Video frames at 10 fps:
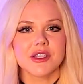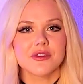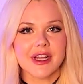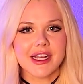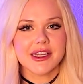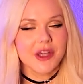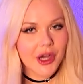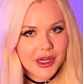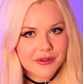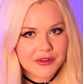Now you've likely
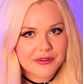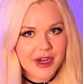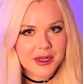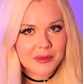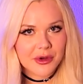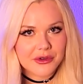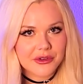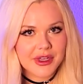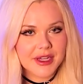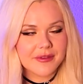heard of the VARC
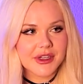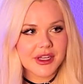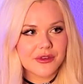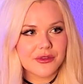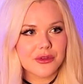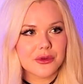model, even if